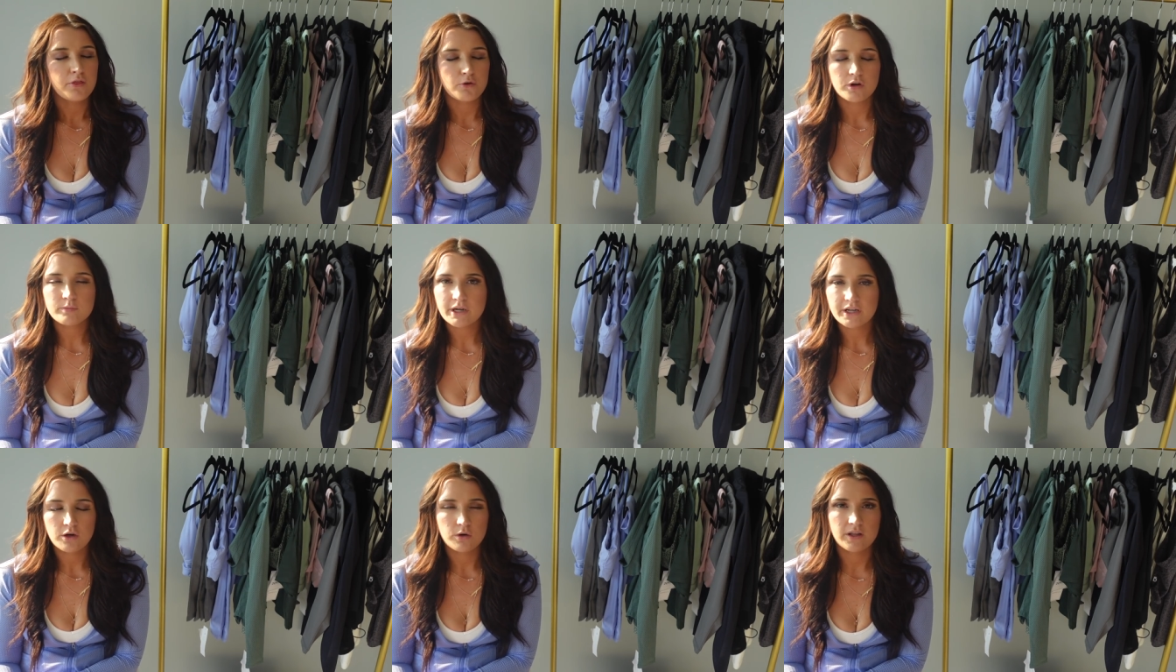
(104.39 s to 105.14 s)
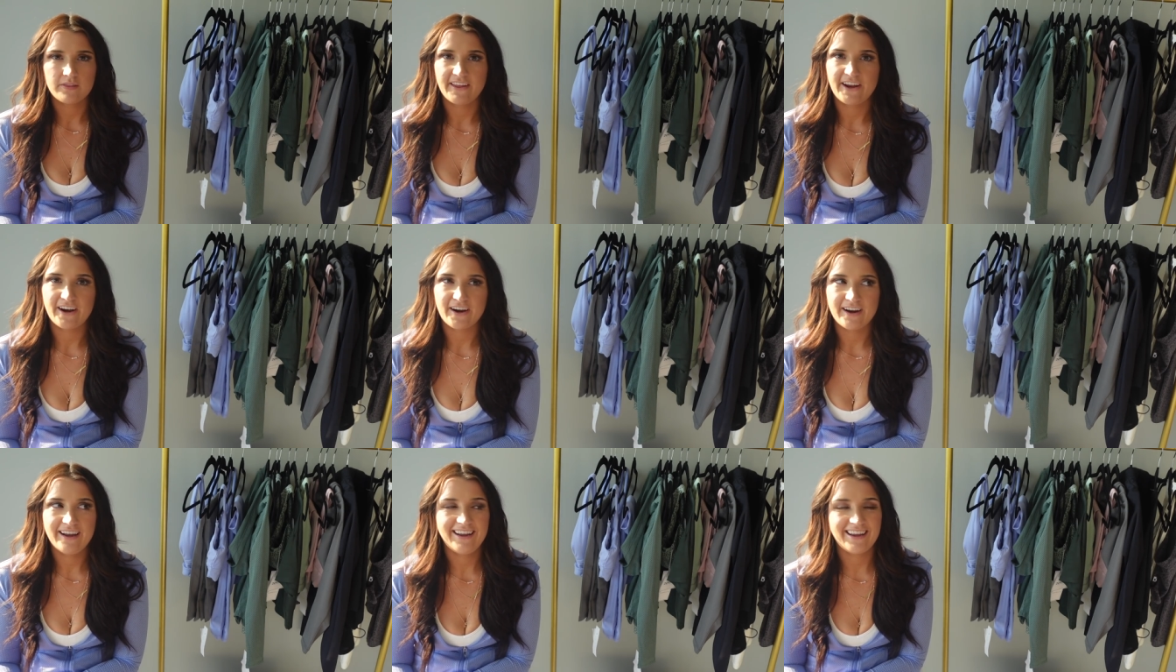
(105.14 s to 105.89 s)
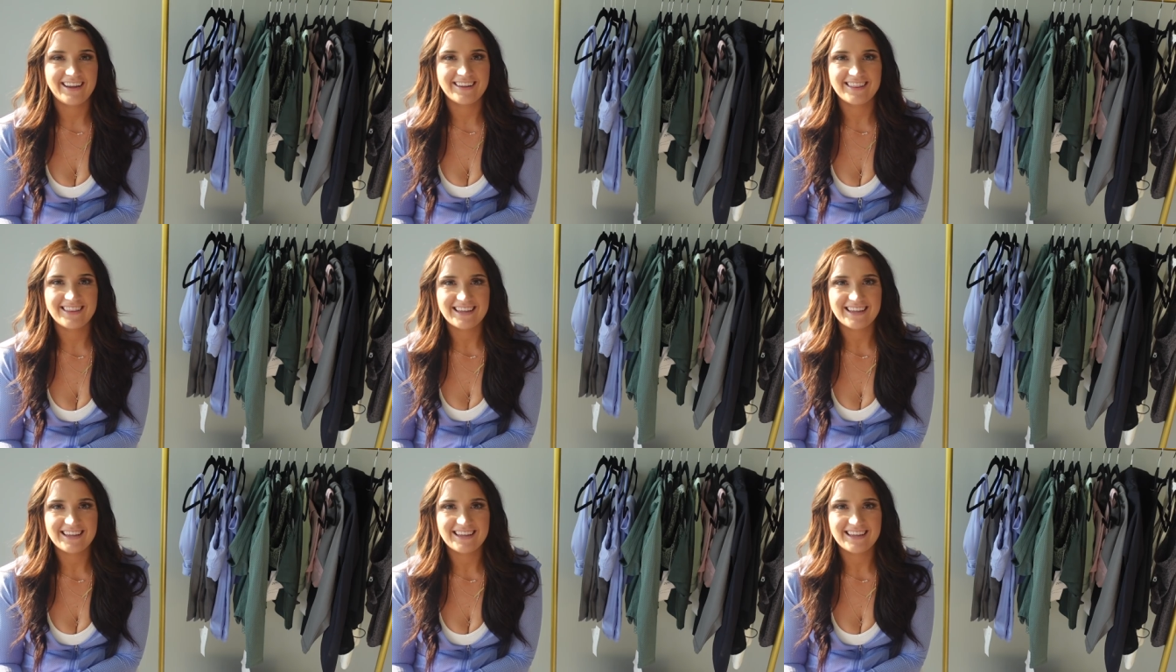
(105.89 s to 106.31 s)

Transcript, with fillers: throwing my code in there in